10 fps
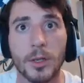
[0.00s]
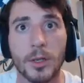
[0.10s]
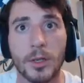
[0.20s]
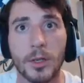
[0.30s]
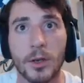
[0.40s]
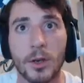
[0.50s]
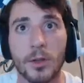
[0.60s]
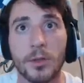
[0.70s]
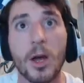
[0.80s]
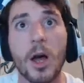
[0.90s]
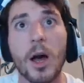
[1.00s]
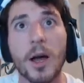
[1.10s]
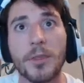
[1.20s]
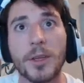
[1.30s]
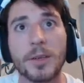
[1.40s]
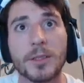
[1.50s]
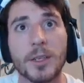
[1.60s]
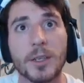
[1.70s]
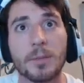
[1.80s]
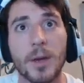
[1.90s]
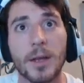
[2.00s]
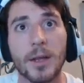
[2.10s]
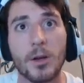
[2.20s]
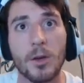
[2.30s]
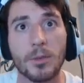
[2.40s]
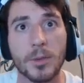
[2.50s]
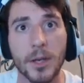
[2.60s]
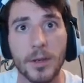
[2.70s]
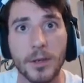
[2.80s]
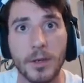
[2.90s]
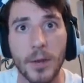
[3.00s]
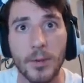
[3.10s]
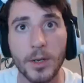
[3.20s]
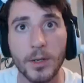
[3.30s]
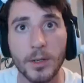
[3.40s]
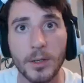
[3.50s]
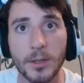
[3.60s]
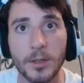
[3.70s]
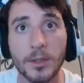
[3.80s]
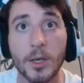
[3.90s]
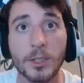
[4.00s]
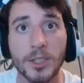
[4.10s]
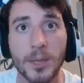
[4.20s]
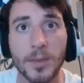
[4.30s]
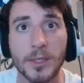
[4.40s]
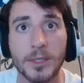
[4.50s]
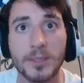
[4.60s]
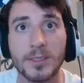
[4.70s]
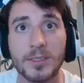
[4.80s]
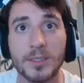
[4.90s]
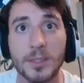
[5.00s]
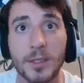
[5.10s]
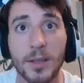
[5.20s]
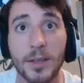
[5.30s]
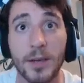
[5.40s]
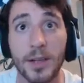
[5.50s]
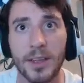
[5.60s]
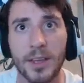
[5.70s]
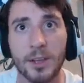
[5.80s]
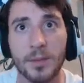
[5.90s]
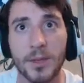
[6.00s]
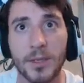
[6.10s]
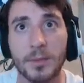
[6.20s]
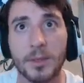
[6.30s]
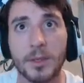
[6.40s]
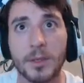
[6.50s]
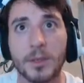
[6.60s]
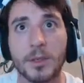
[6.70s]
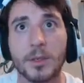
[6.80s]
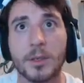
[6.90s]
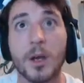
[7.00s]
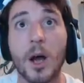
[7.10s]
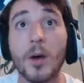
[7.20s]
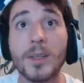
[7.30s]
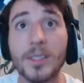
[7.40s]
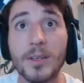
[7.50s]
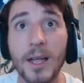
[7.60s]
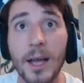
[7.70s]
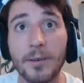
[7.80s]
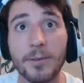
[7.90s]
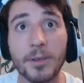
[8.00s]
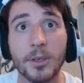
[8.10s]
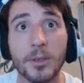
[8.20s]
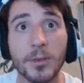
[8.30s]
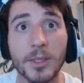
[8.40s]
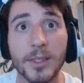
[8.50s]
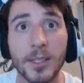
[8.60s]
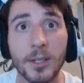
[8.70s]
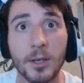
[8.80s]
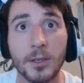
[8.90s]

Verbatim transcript: Get all... ah, oh, I thought I was going to combine, like, all of them together. I want to... oh, shit, I missed. There, I think I got him that time. Oh, he's still alive. What a ding-dong.